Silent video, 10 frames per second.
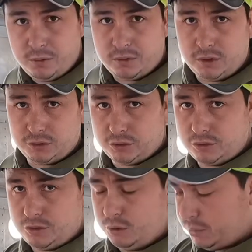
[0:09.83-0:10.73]
with this
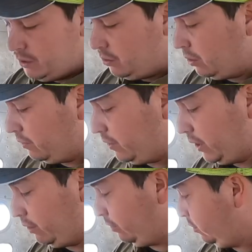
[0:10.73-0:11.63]
stupid door for
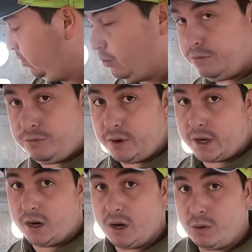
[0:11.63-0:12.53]
like 2
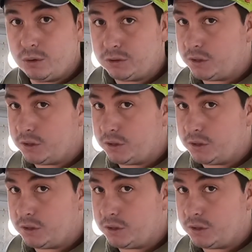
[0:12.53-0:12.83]
freaking hours